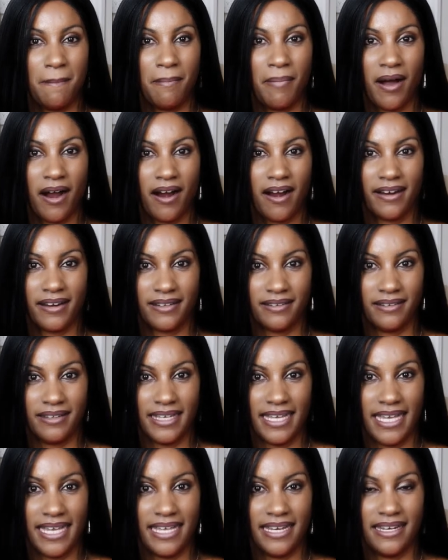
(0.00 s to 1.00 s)
Park
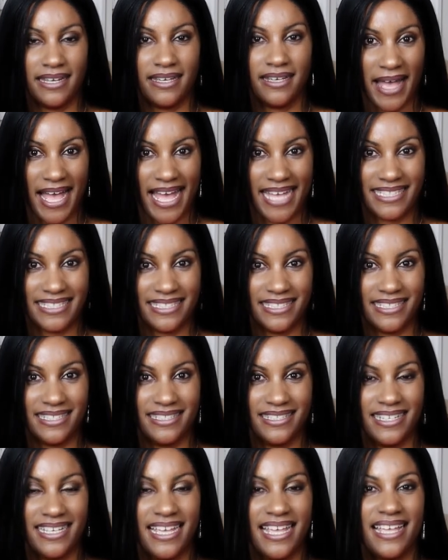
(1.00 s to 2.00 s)
Lane
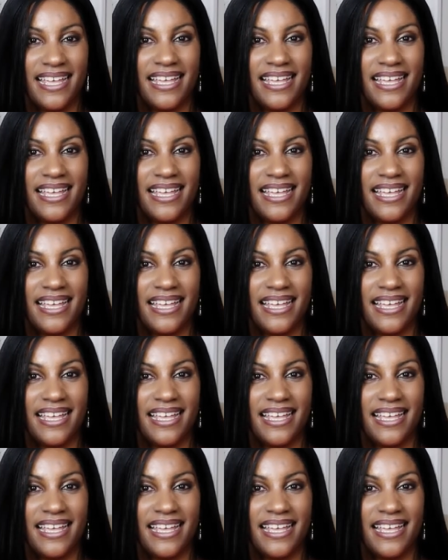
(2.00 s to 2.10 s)
pattern.